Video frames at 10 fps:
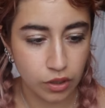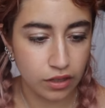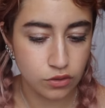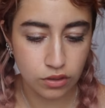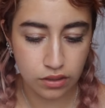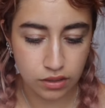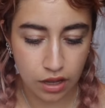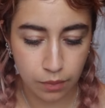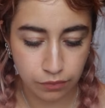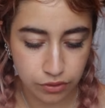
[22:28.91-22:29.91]
okay, let's do that
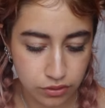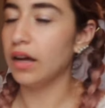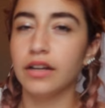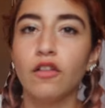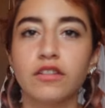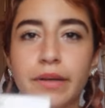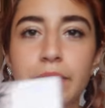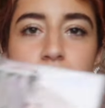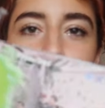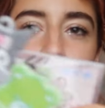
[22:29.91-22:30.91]
album first. I know this might be
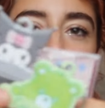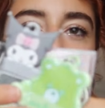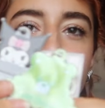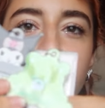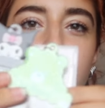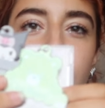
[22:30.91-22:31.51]
a little bit mental, but